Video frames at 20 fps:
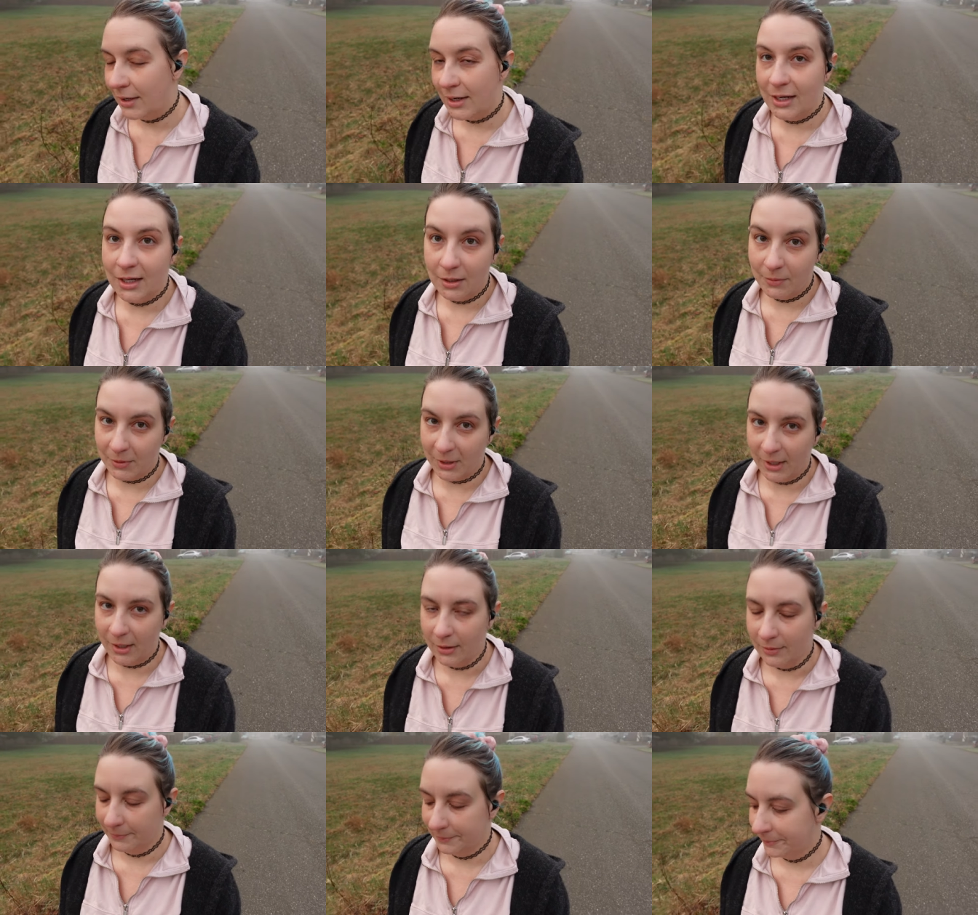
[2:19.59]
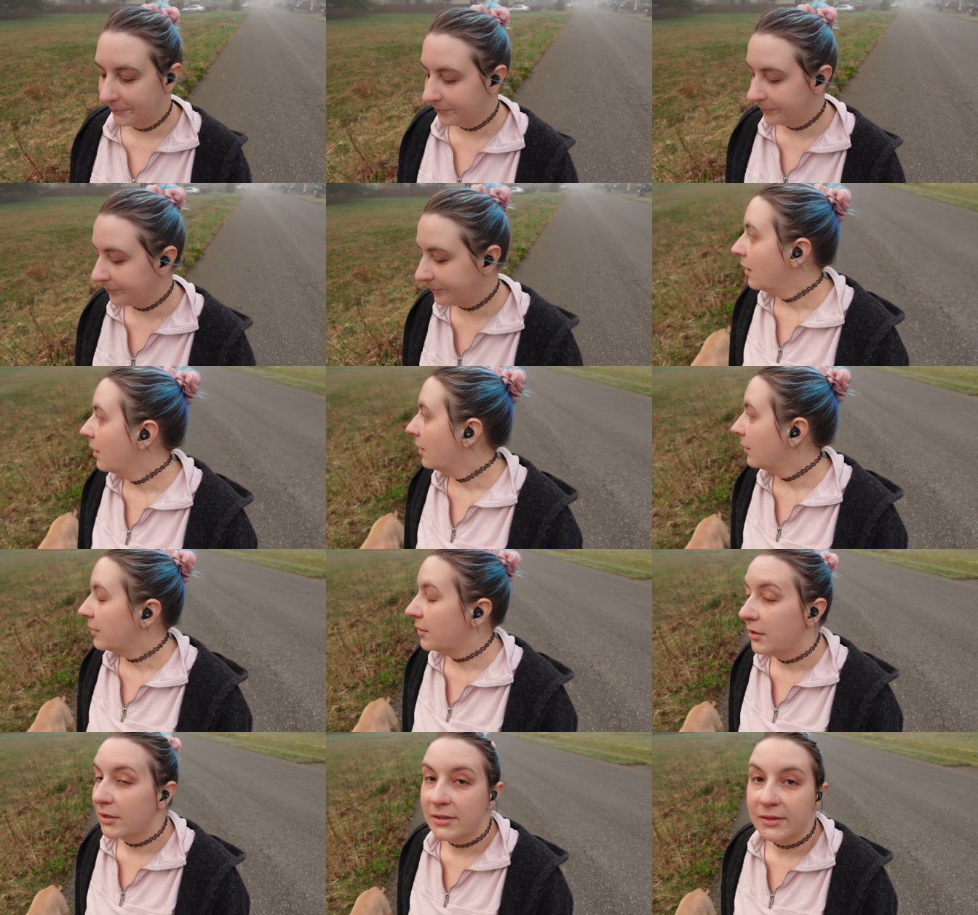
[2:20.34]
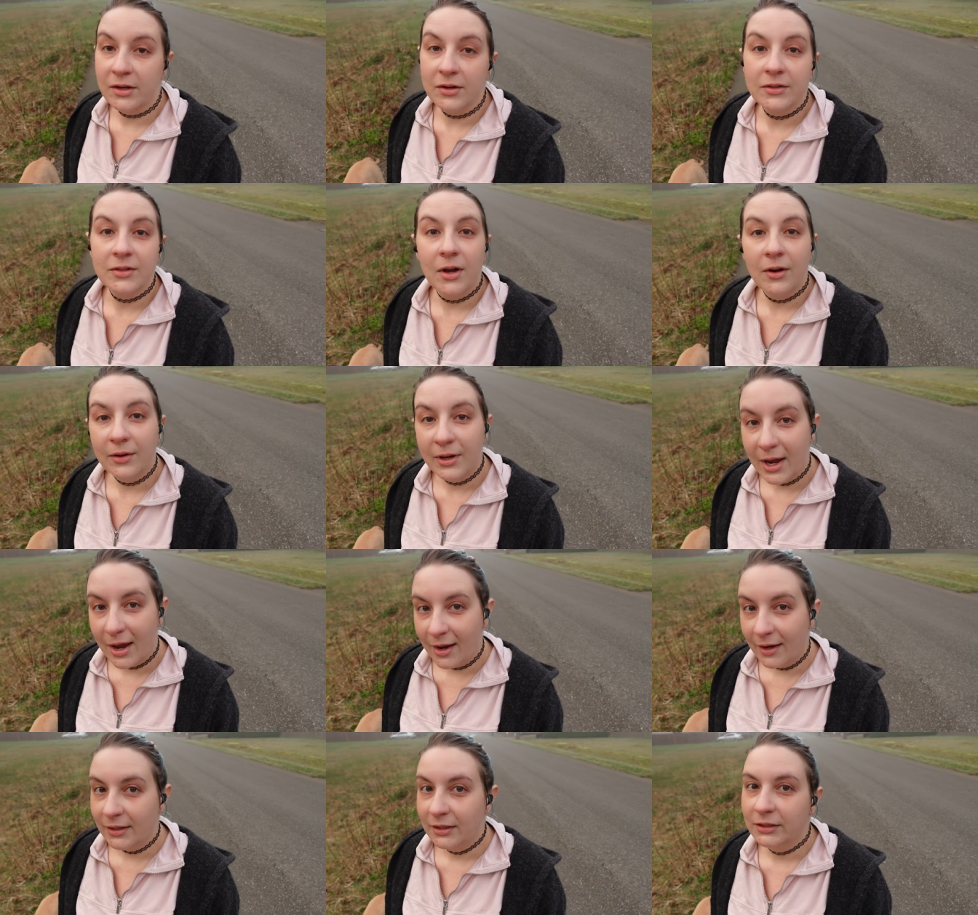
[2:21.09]
Anyway, the nurse goes, oh
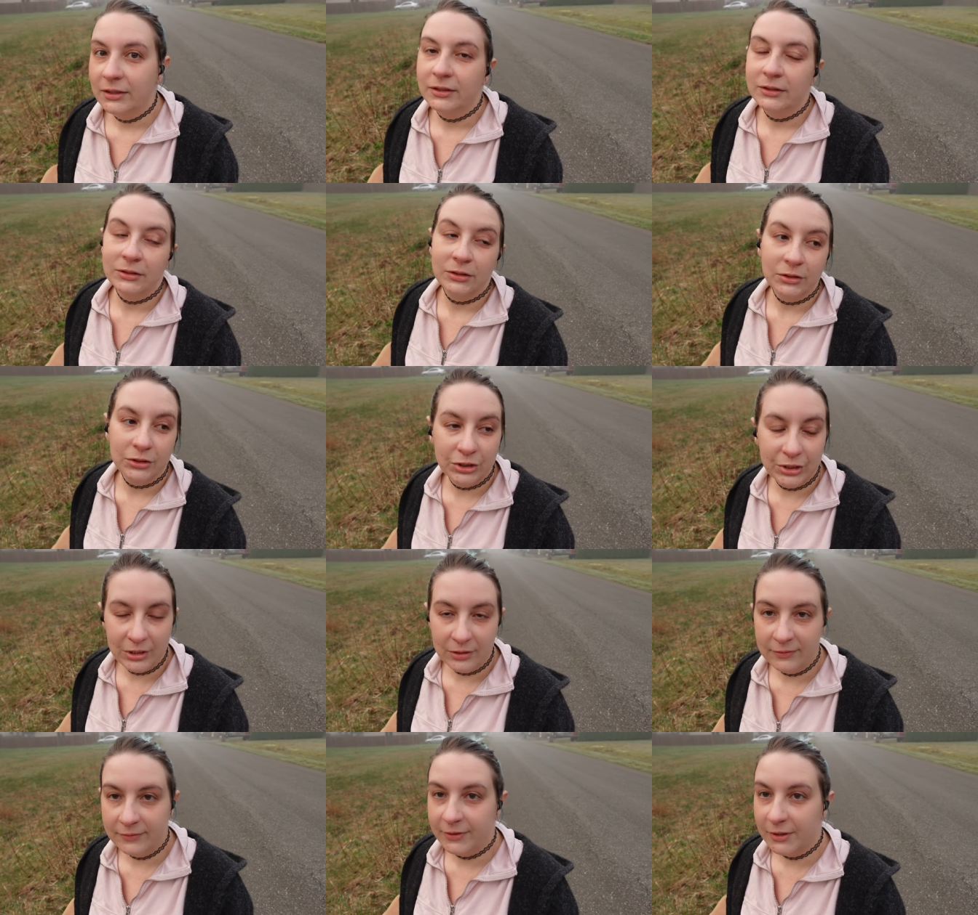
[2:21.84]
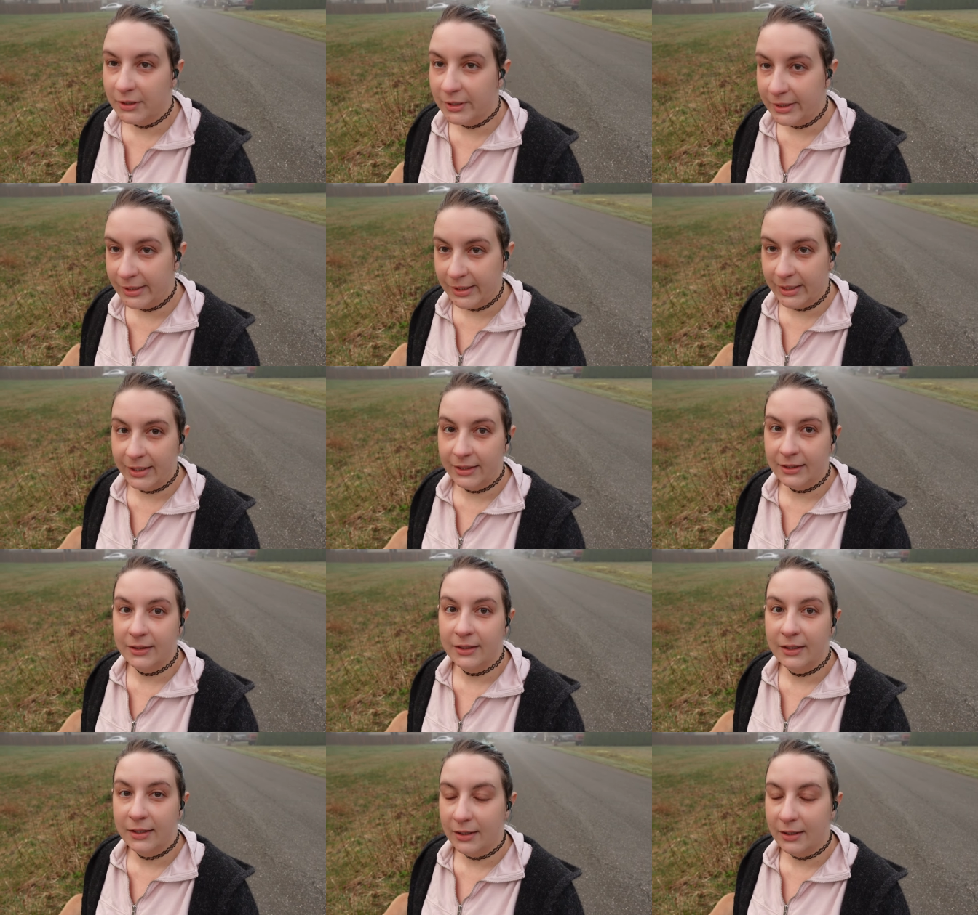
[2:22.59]
yeah, she inverted it.